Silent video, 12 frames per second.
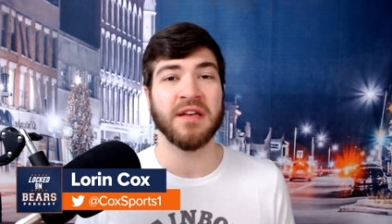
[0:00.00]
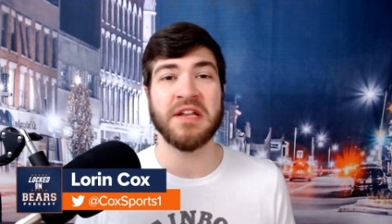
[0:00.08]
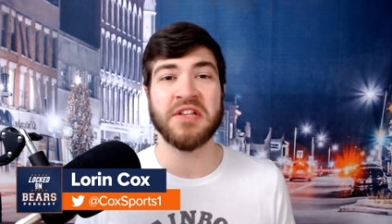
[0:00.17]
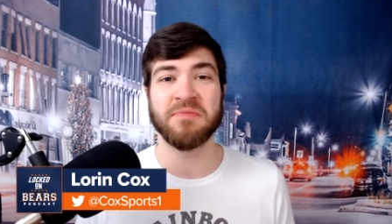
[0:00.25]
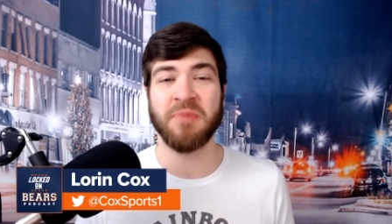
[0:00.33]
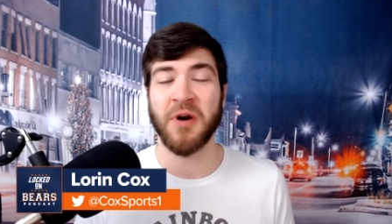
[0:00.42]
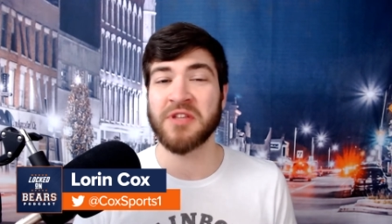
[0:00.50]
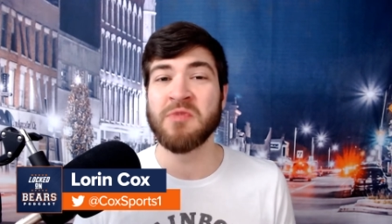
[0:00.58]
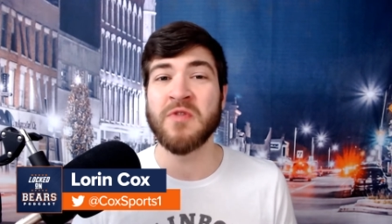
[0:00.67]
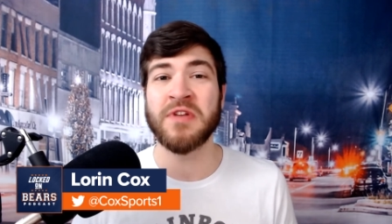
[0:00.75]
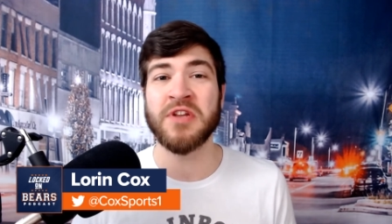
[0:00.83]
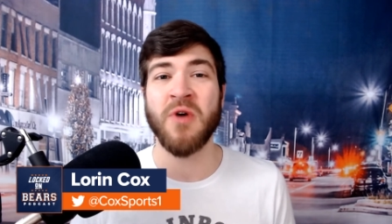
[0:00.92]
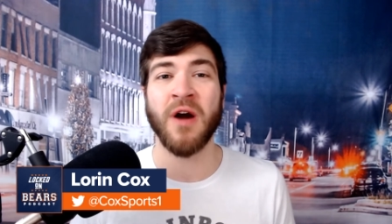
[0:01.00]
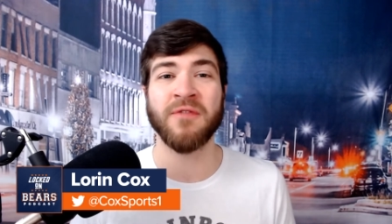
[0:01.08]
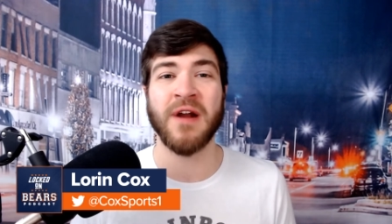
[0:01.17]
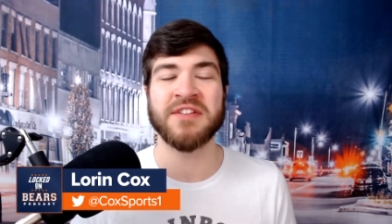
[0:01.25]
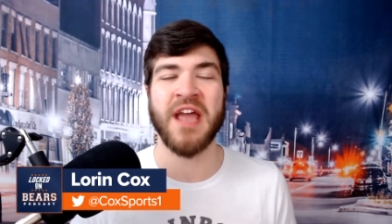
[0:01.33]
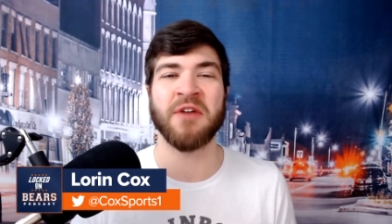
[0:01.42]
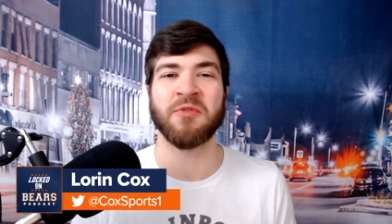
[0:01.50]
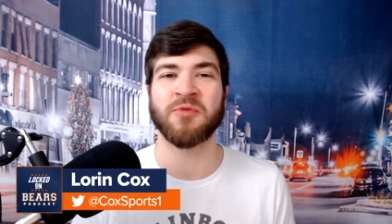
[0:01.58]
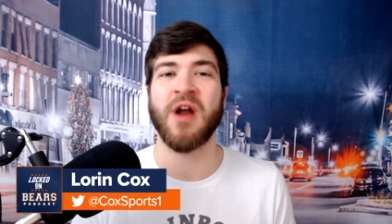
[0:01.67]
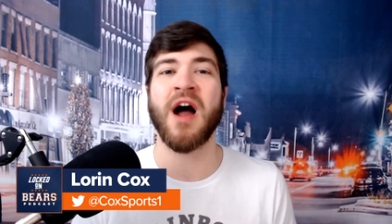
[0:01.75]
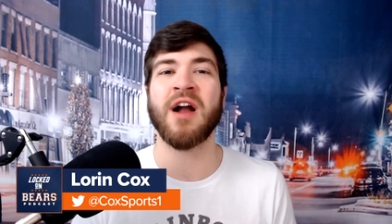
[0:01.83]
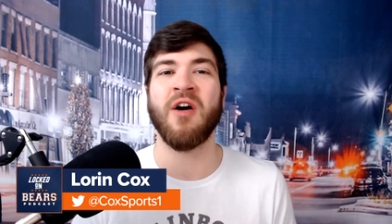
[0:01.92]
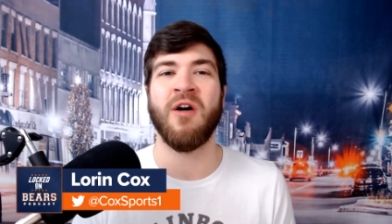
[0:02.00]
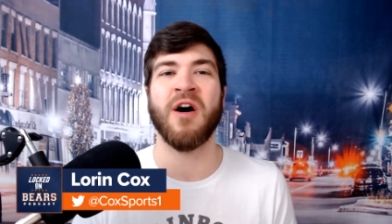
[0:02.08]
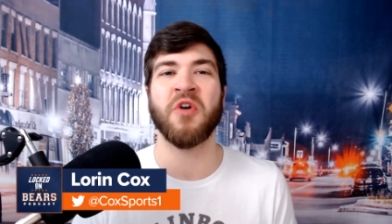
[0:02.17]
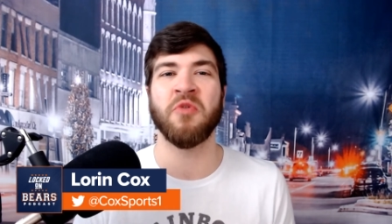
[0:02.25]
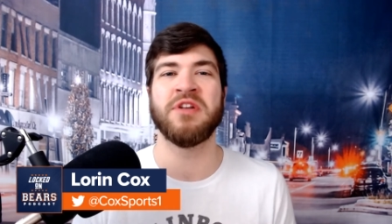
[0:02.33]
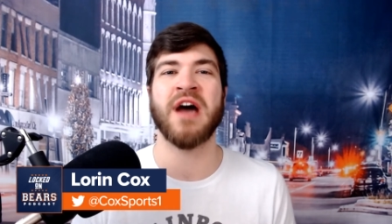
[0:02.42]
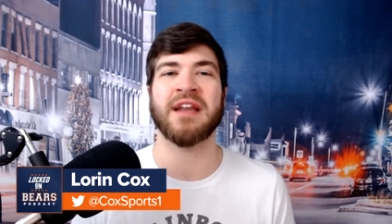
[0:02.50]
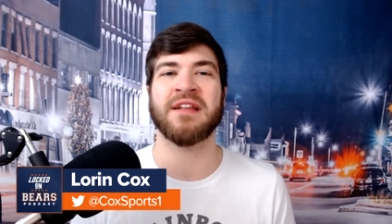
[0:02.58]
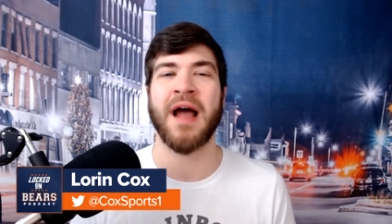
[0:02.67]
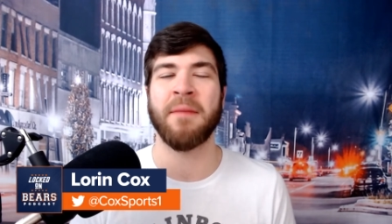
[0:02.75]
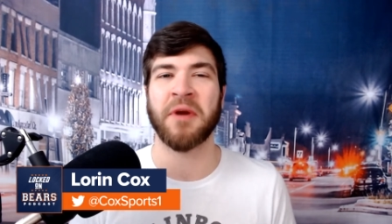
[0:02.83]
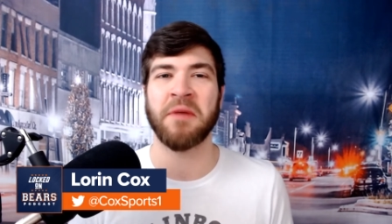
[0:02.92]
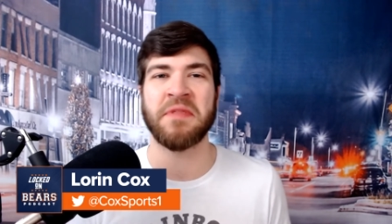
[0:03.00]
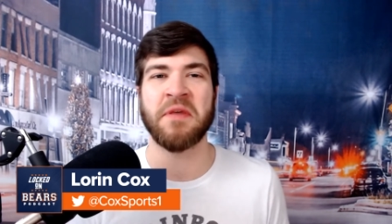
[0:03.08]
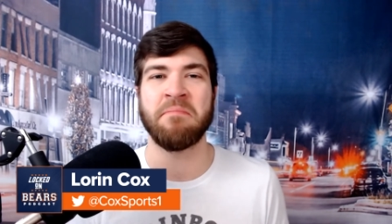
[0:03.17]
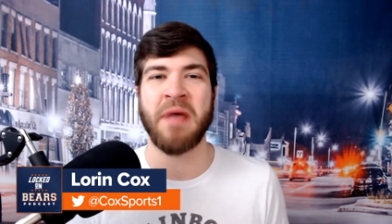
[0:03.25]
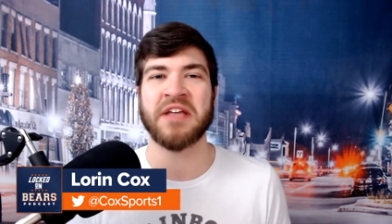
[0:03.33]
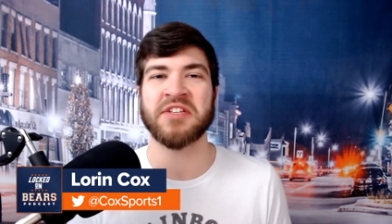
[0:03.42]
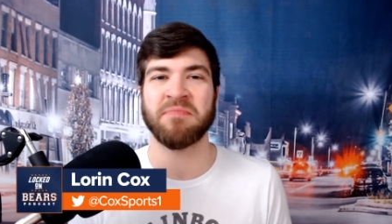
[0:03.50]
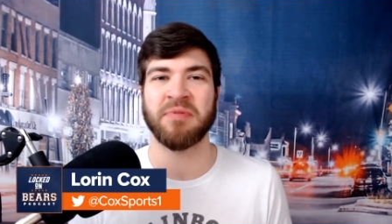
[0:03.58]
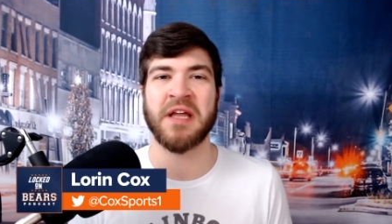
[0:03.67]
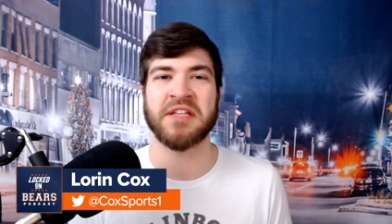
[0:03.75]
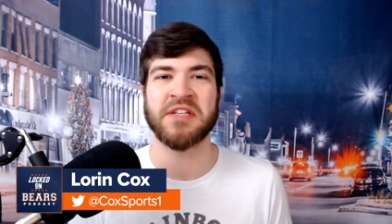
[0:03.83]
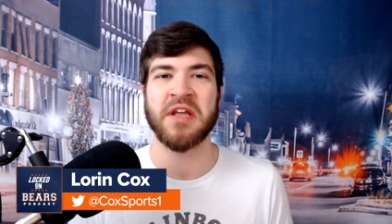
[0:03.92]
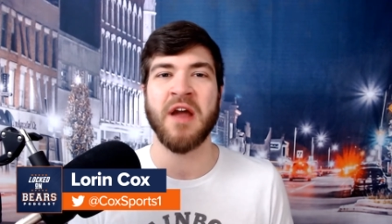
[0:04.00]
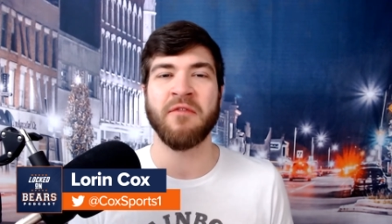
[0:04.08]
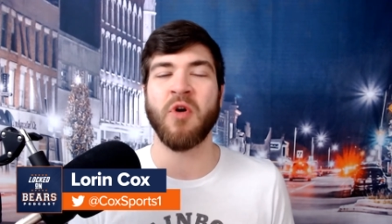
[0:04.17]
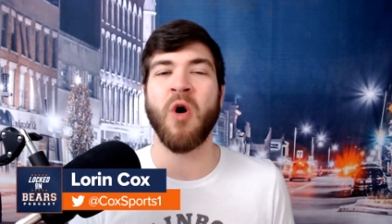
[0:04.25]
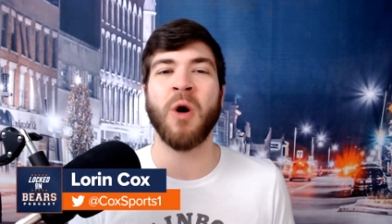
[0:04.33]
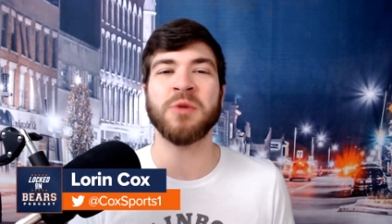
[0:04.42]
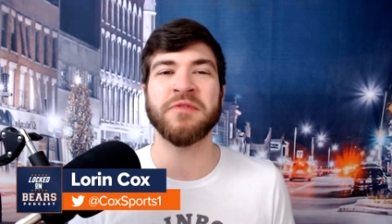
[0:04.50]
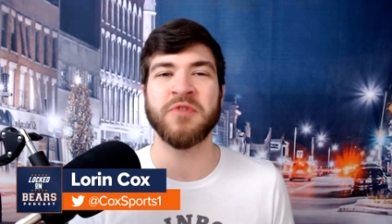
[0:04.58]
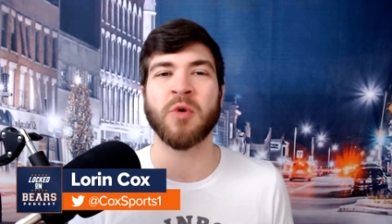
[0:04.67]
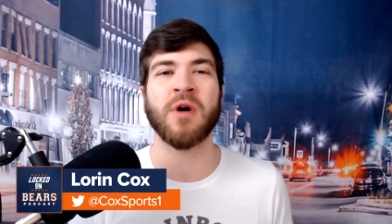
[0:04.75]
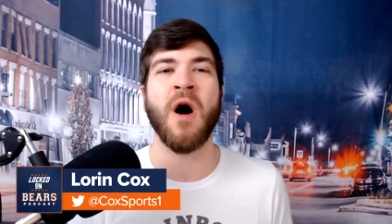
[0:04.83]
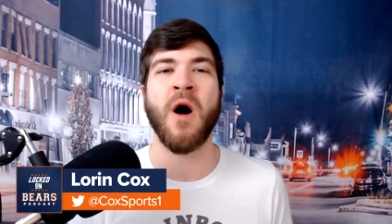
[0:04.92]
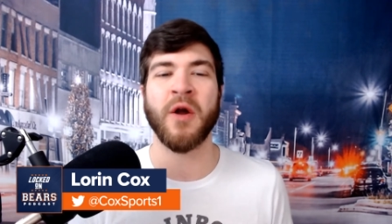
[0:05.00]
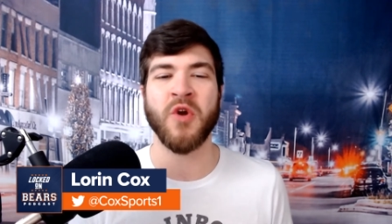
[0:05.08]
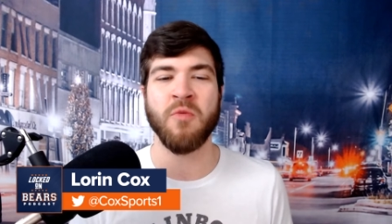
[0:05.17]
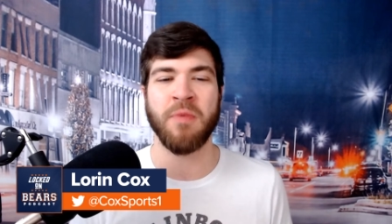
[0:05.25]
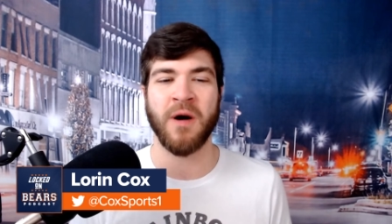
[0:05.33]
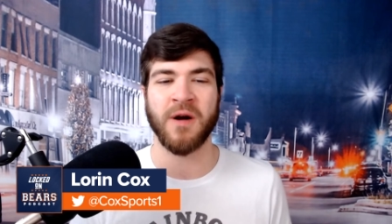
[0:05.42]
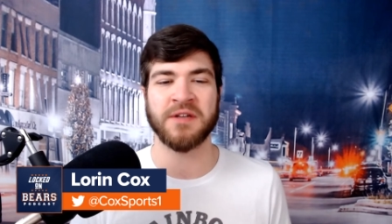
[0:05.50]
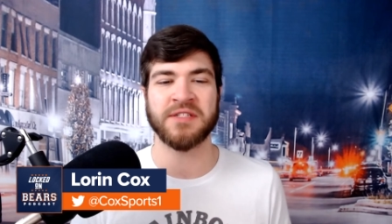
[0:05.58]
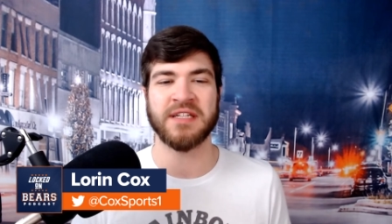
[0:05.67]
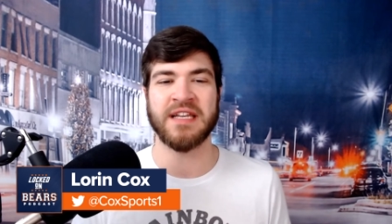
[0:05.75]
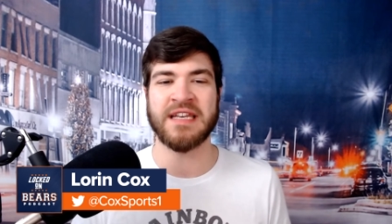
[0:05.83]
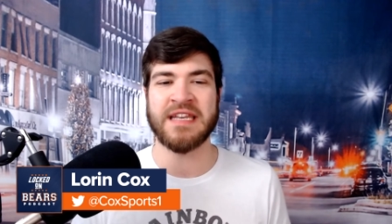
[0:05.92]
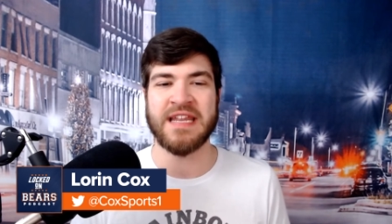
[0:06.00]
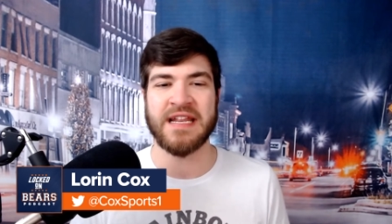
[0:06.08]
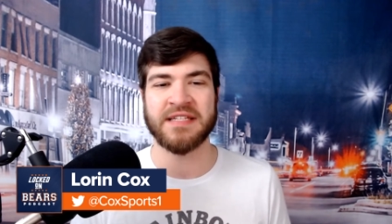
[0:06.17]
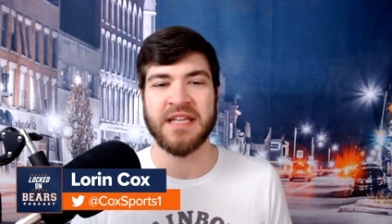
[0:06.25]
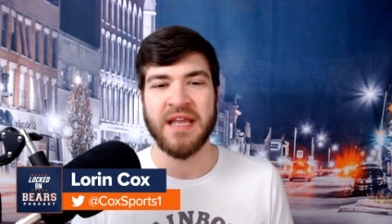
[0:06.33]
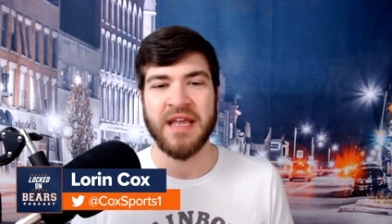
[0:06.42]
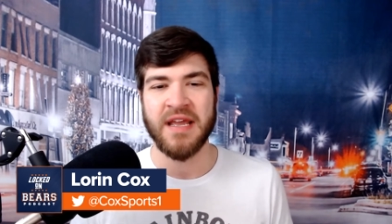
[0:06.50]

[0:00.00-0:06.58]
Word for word: need some parts moved to you, our friends at rock auto dot com are going to be the best place for all of your auto parts needs.